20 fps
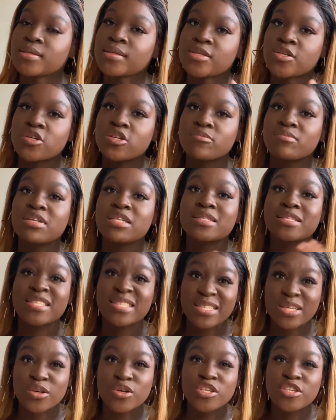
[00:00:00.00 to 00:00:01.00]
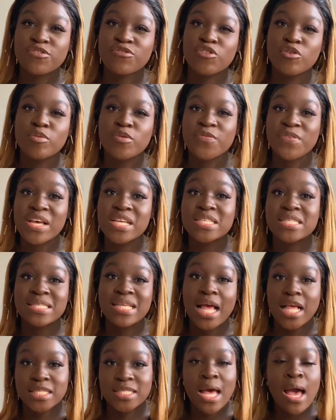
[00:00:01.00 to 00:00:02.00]
30 minutes. It's a good form of
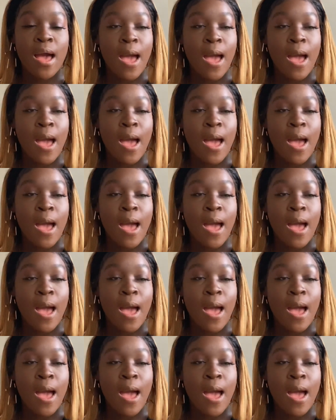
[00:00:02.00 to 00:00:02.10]
exercise.